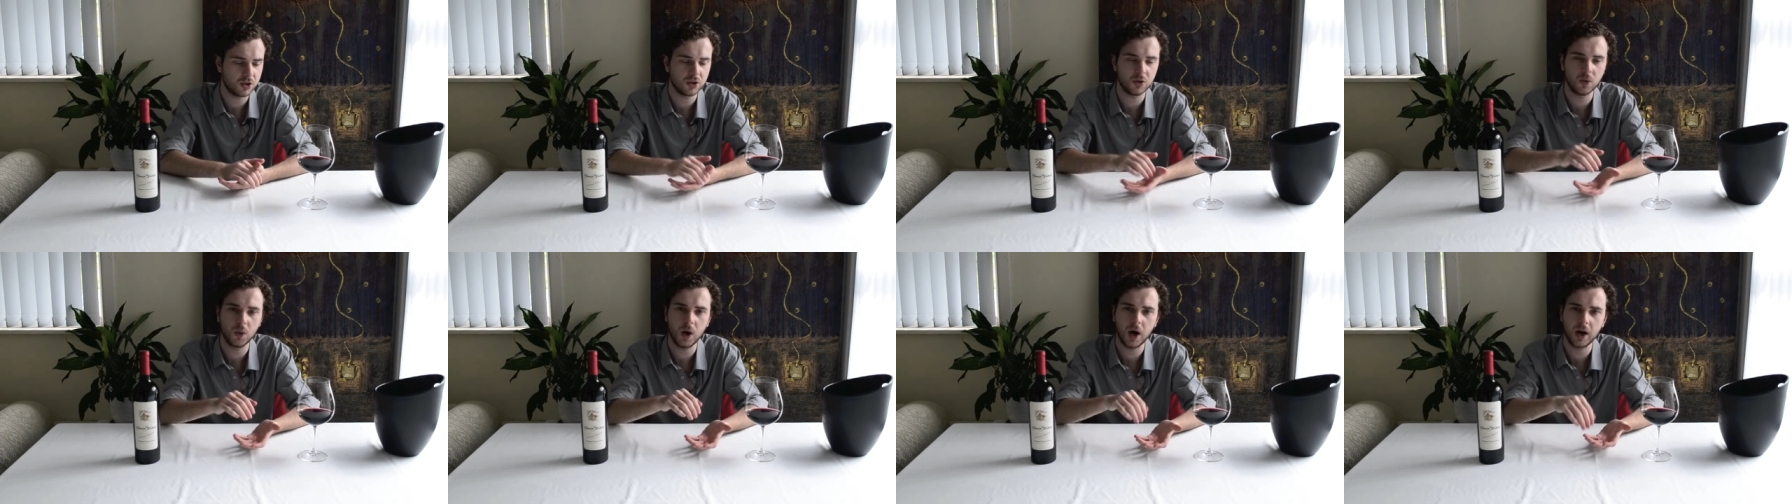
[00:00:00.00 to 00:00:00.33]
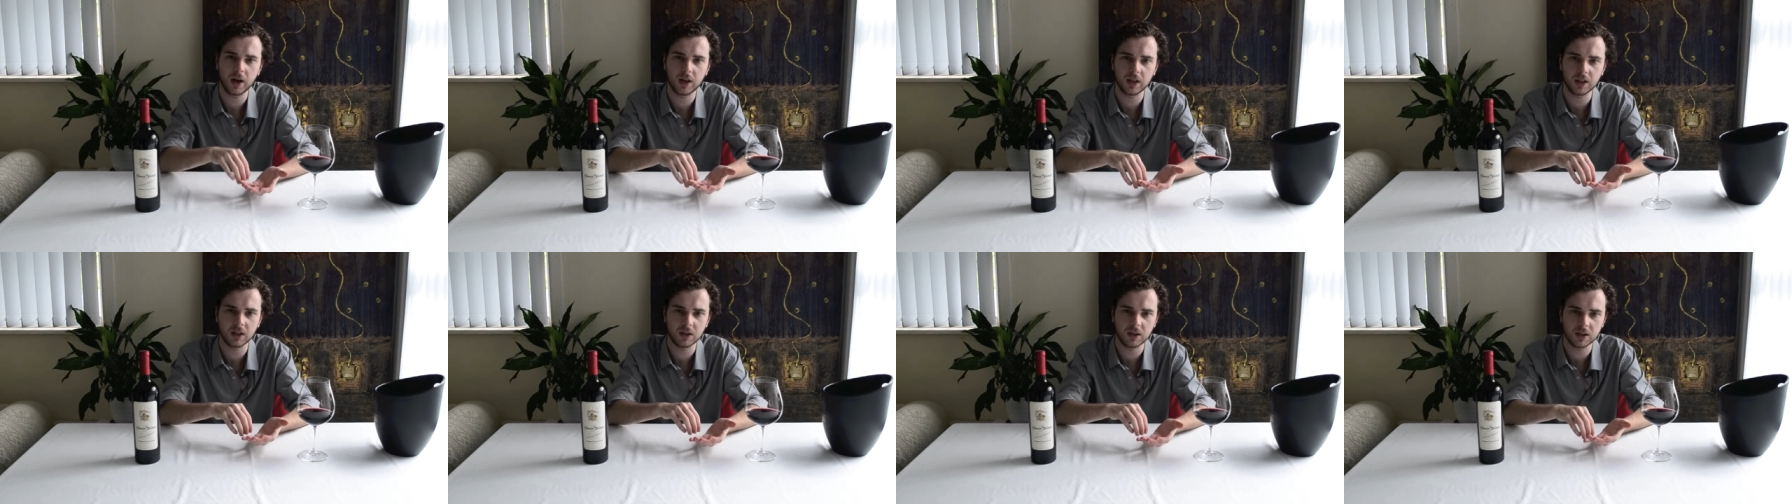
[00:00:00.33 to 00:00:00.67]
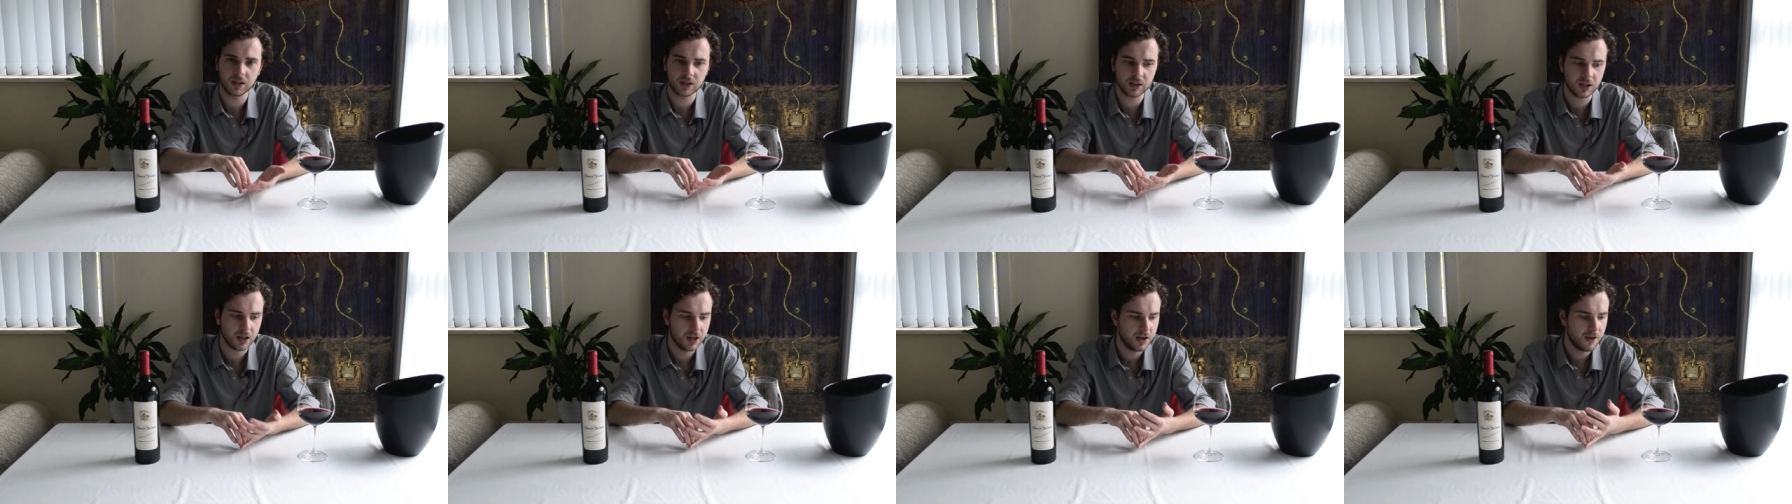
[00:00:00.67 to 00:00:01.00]
So you are getting
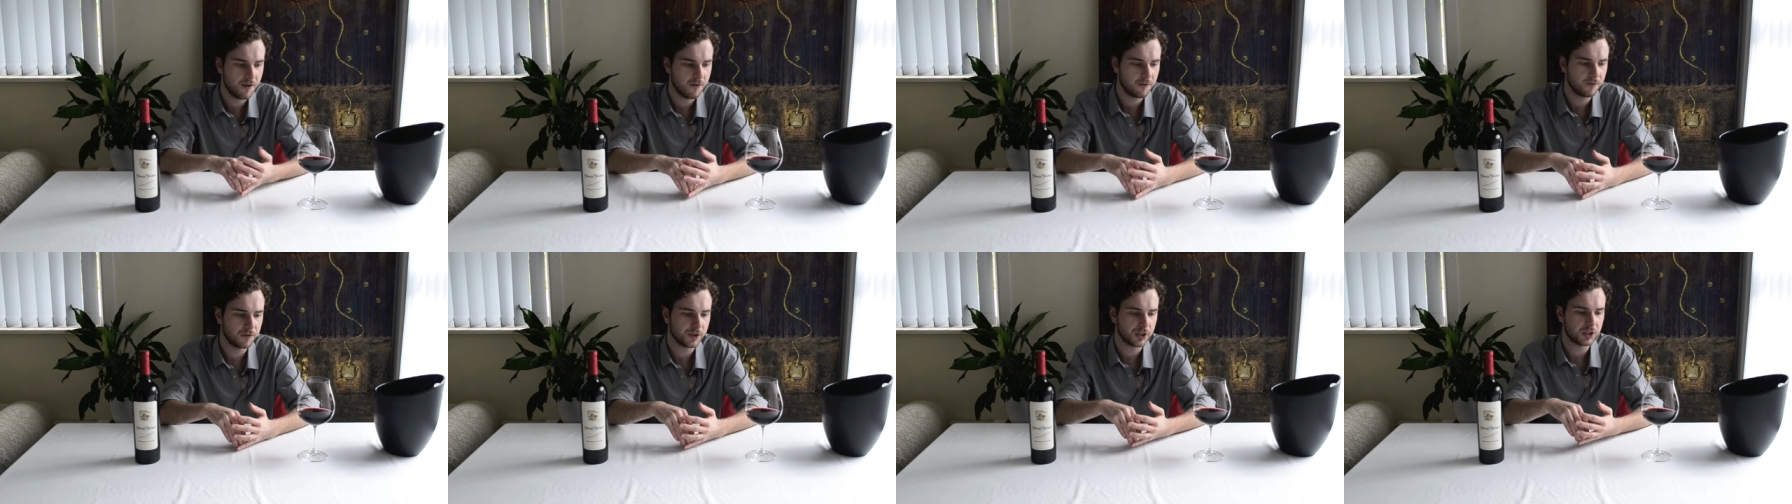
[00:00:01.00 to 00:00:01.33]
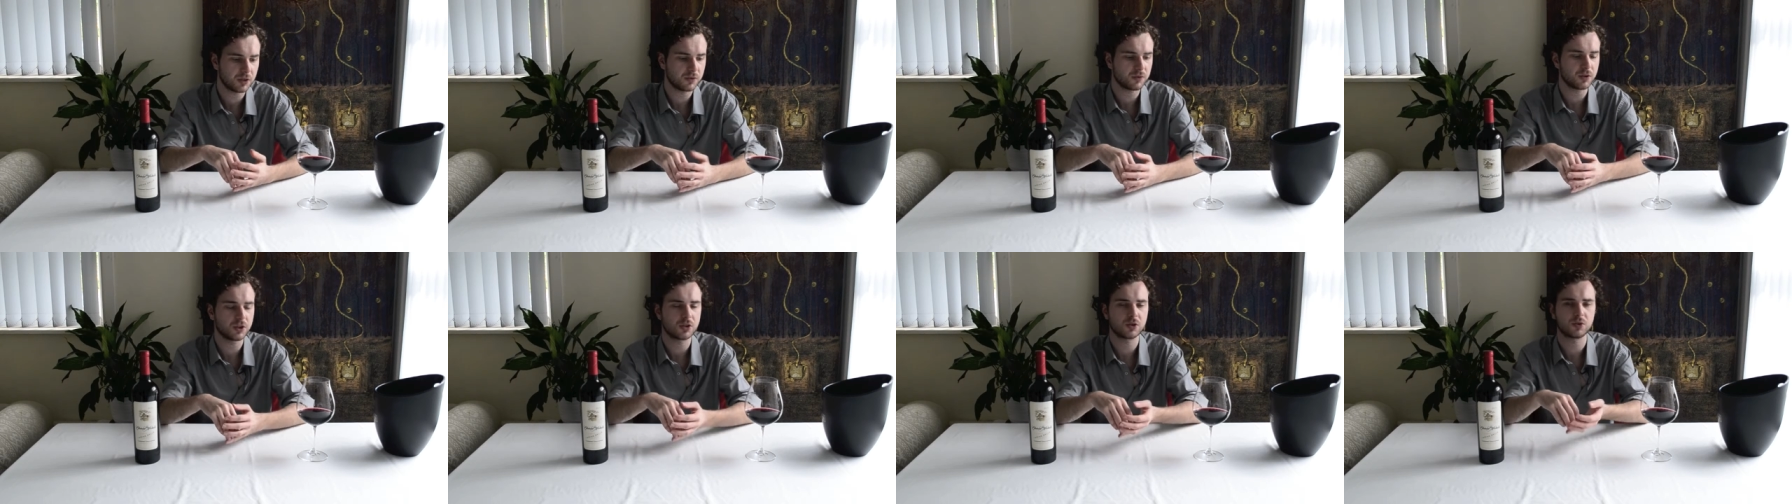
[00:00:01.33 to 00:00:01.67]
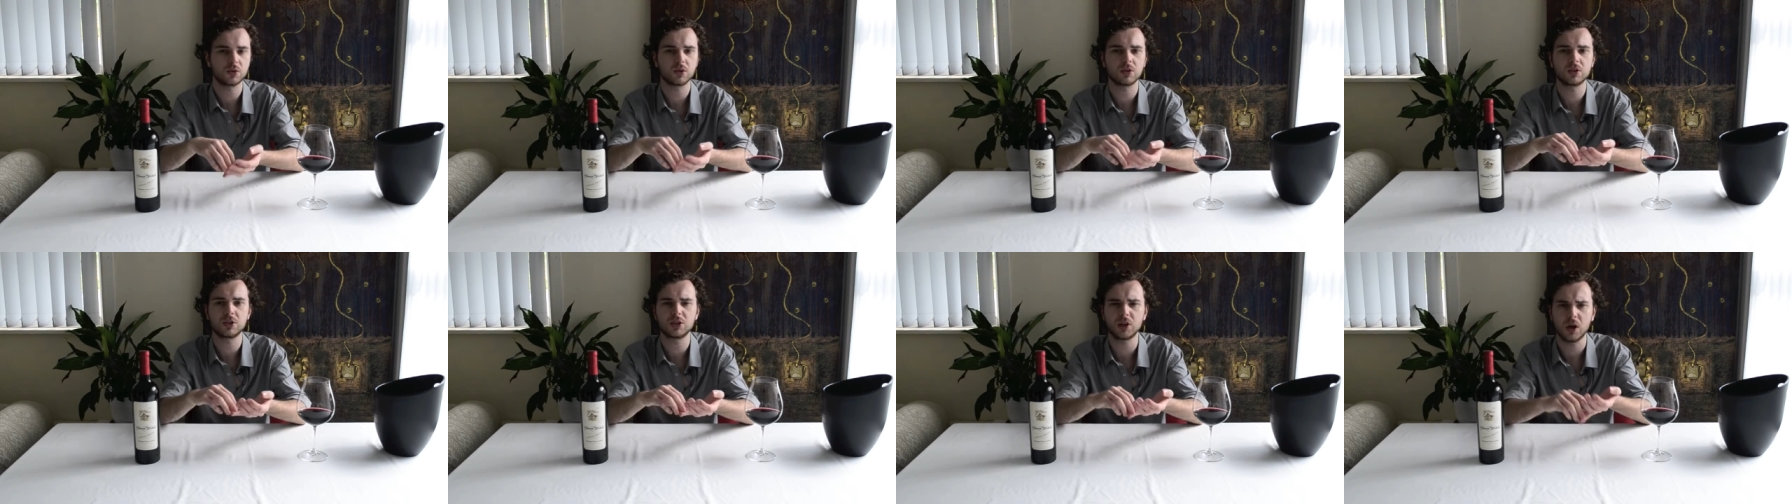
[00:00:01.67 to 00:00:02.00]
these very, very
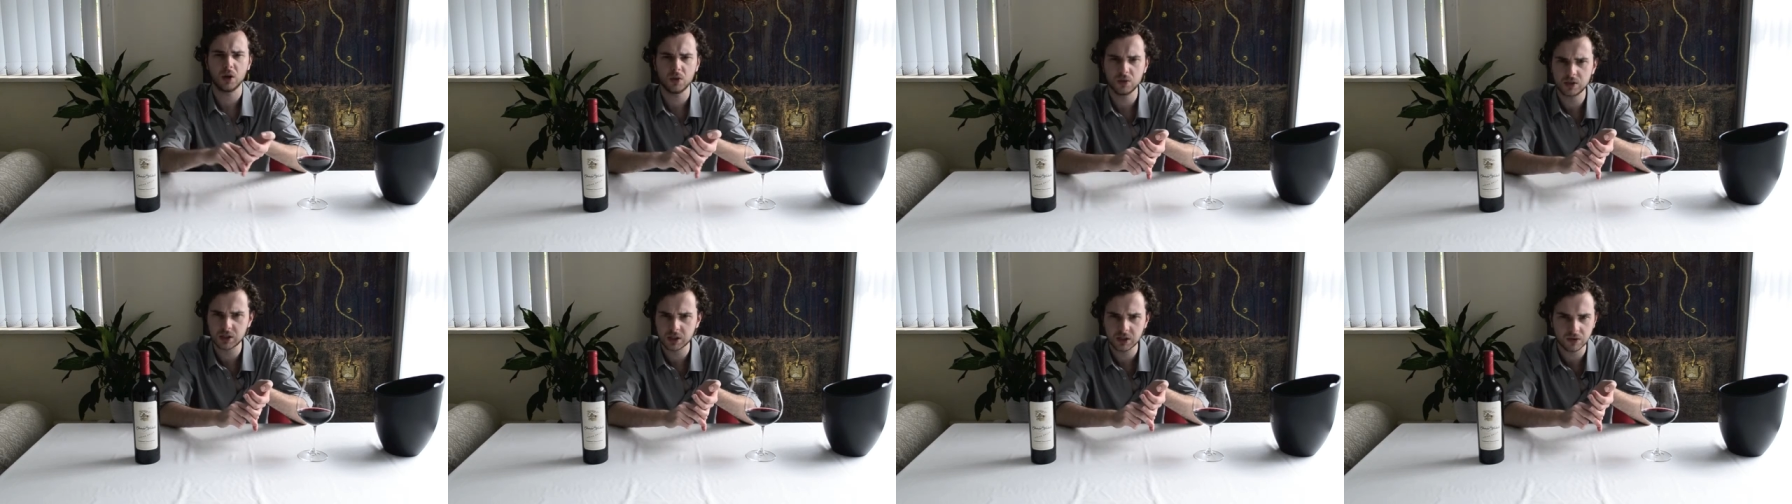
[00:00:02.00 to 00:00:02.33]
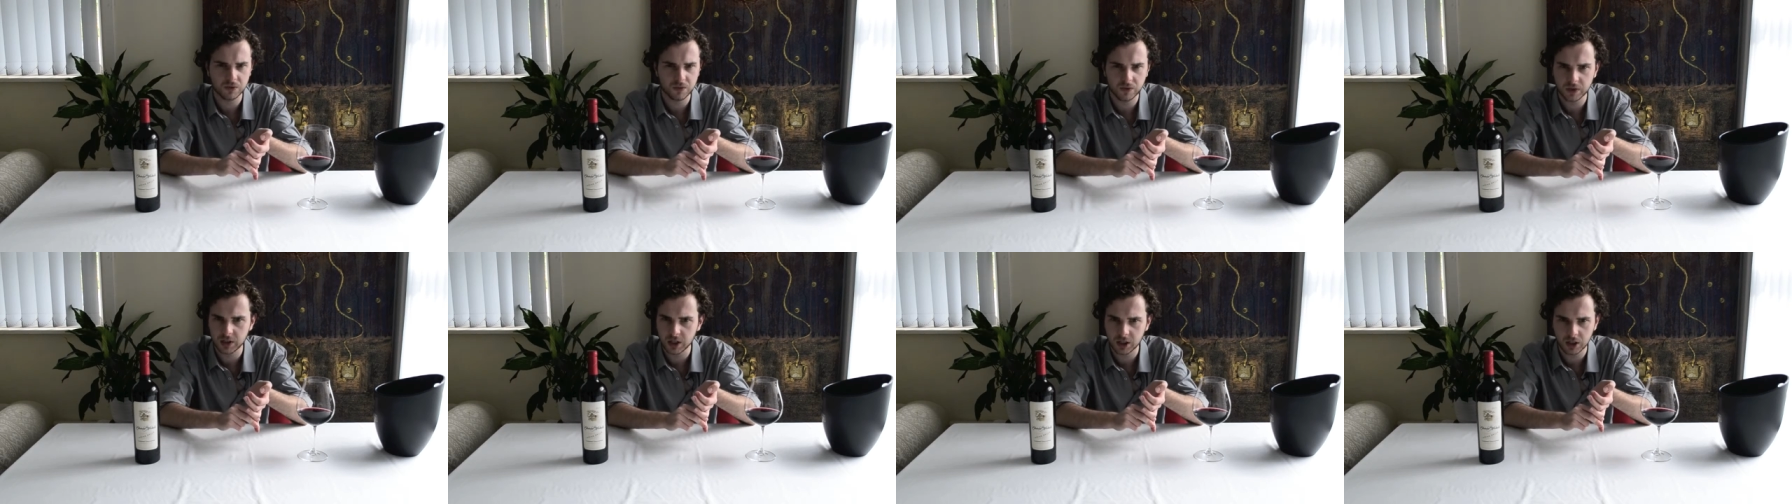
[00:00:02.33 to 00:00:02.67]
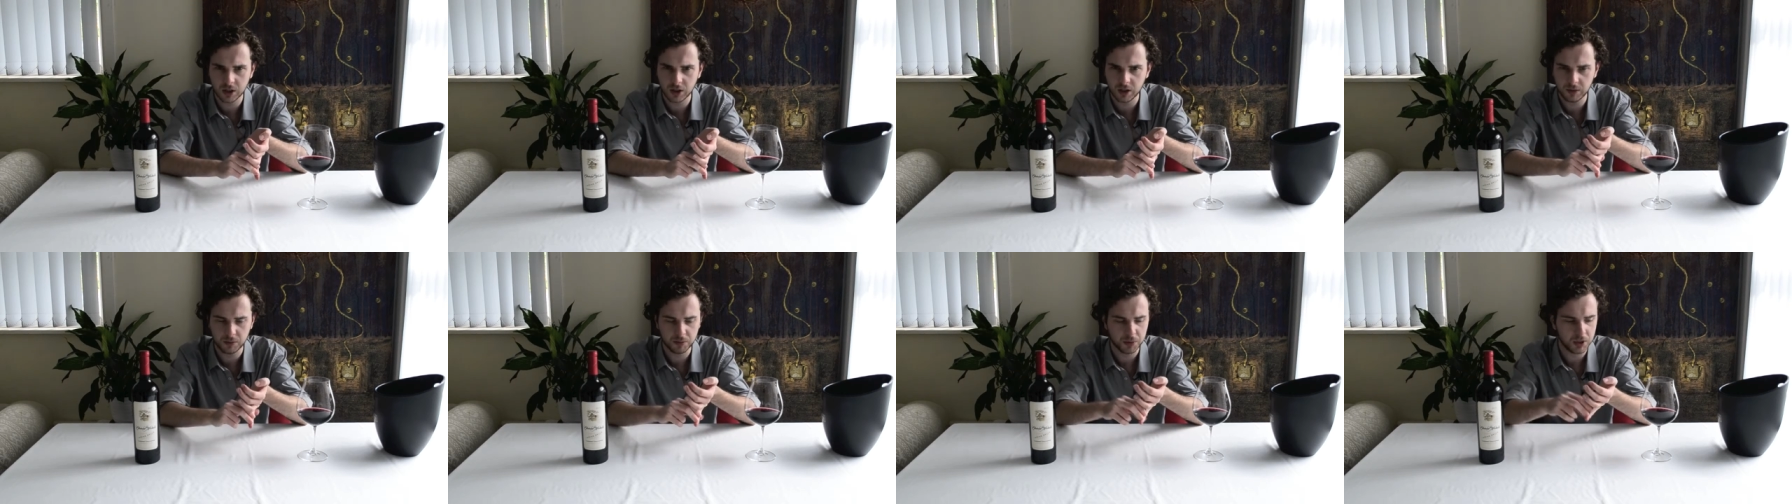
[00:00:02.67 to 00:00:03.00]
sort of toasted
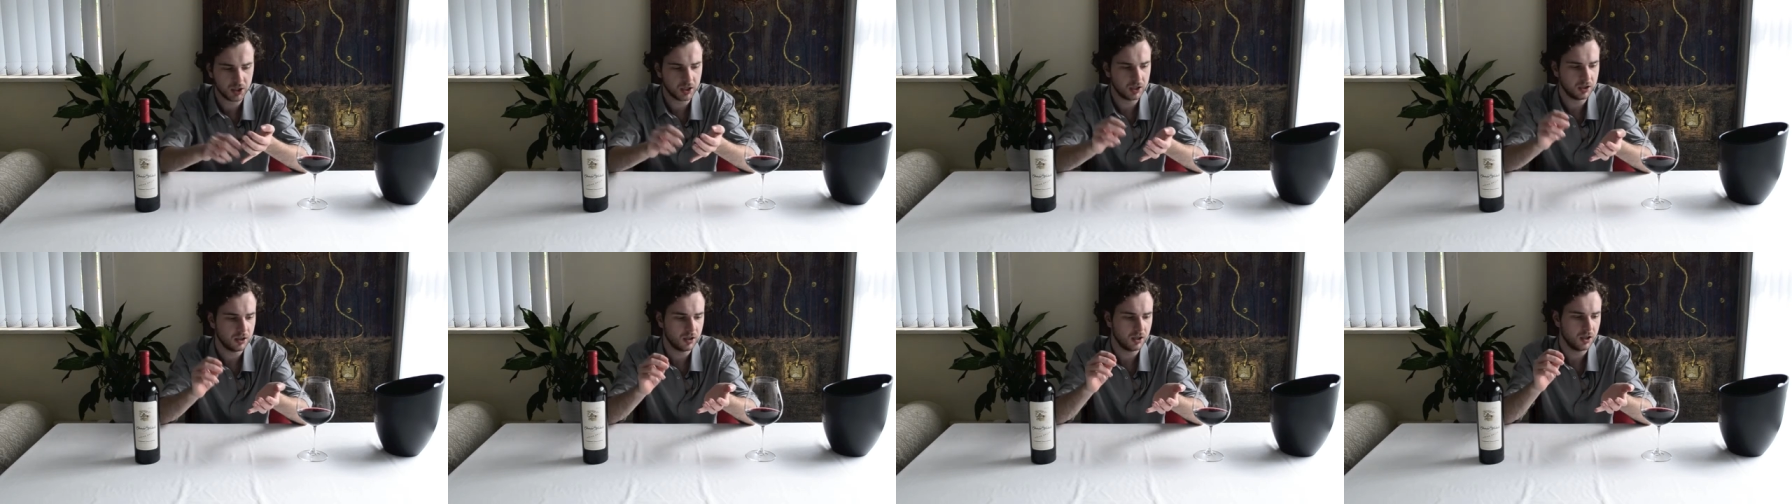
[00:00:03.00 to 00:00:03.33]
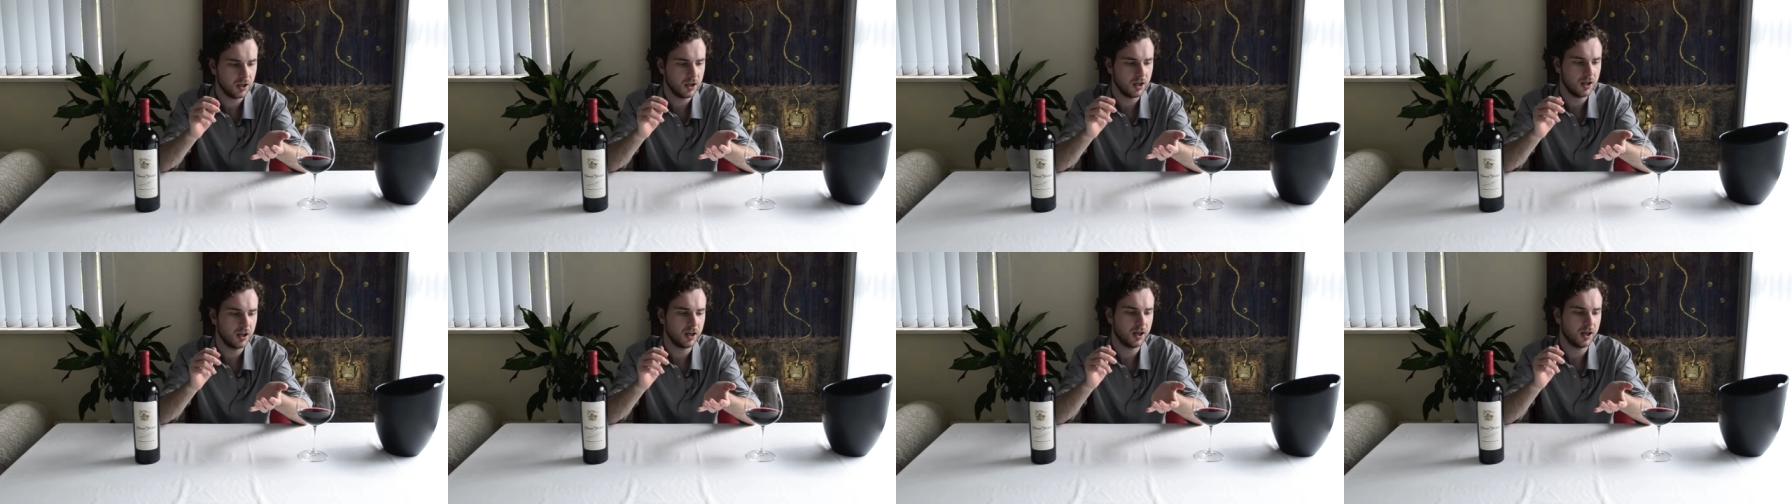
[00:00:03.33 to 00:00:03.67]
vanilla bean